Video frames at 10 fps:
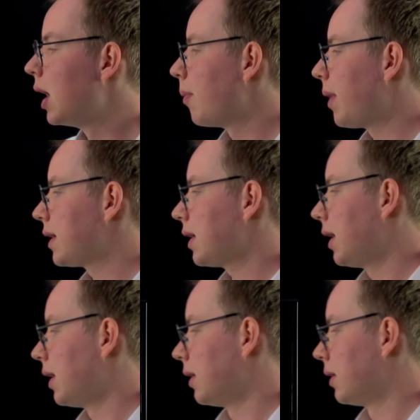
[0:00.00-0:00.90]
But
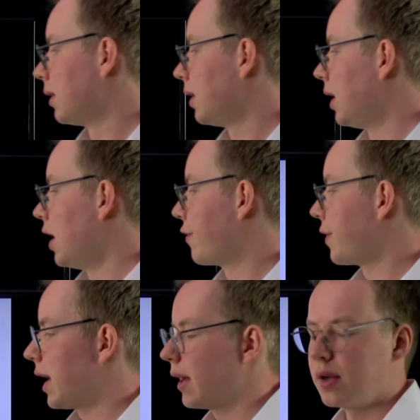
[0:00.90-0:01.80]
if
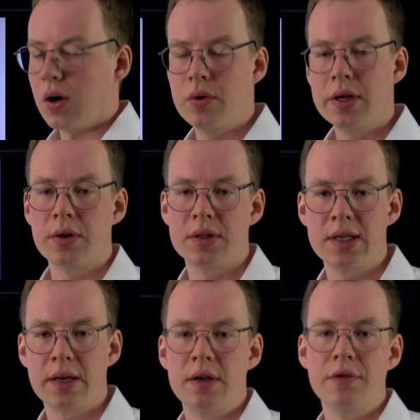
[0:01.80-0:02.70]
we only
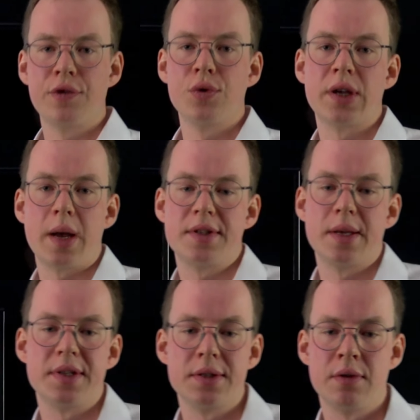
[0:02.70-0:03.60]
consider a few time
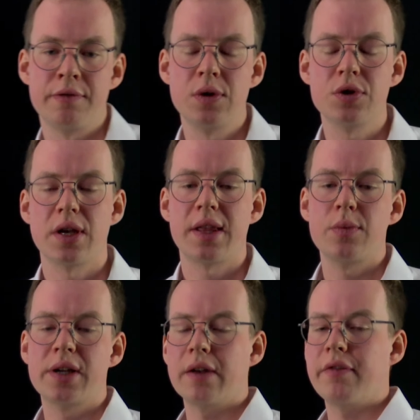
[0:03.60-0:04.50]
steps into the future, then
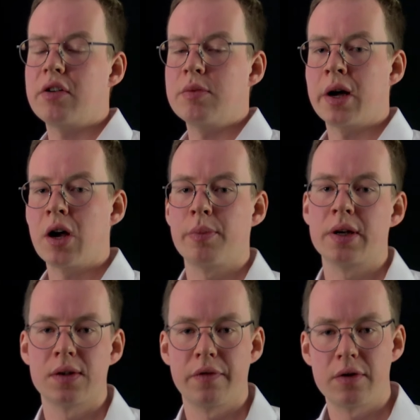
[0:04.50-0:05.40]
we get very myopic,
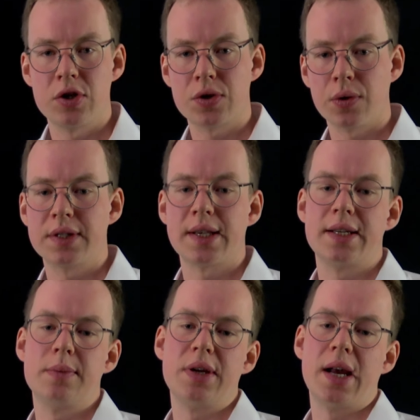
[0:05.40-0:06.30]
so very
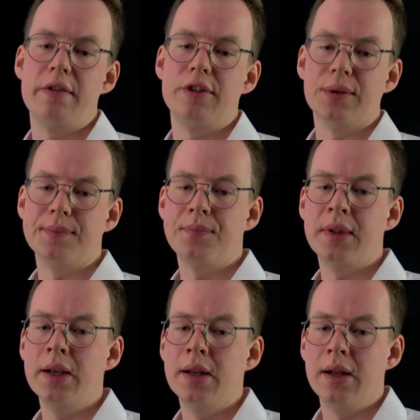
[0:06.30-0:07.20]
short-sighted behavior.
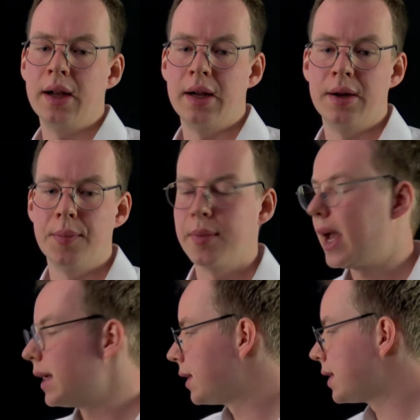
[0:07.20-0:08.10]

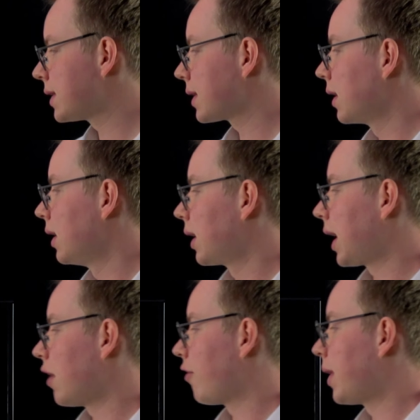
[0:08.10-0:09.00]
And this
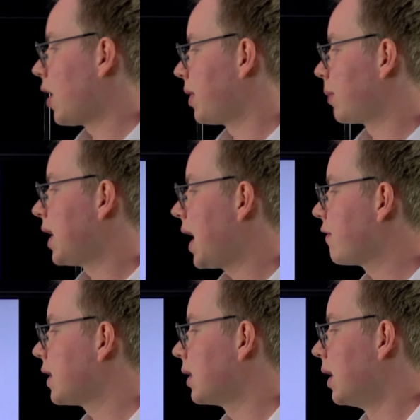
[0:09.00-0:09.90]
kind of myopic
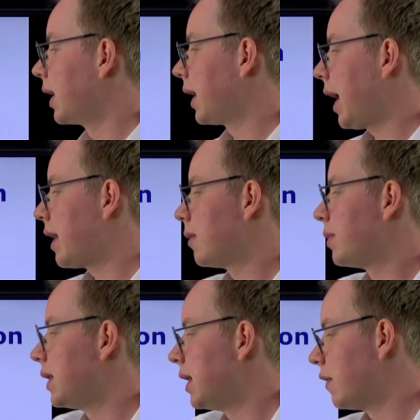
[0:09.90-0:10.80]
behavior can either
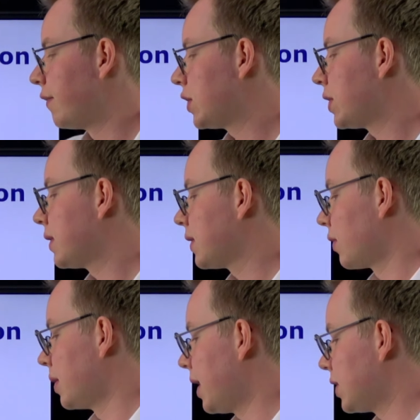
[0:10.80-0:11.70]
be inefficient. So
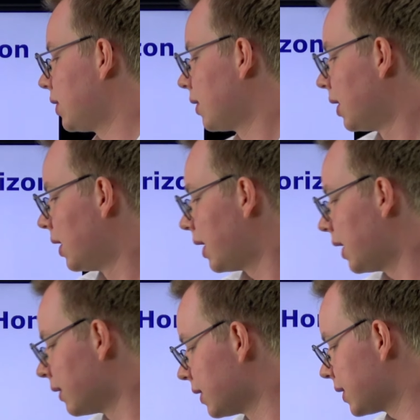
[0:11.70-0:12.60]
imagine
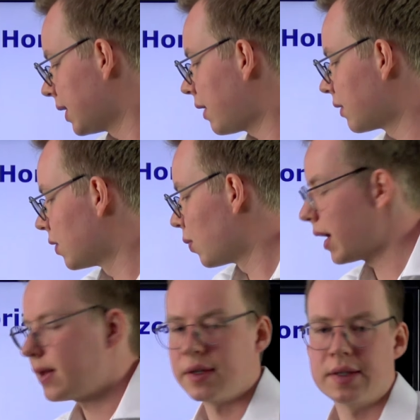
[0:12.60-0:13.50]
in this scenario
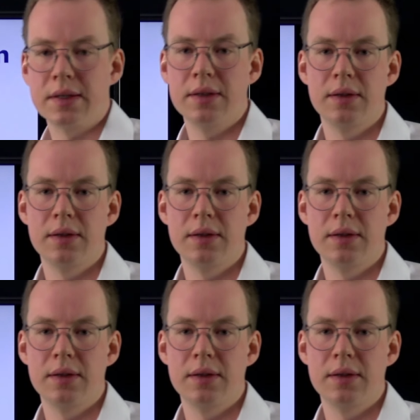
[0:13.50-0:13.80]
where this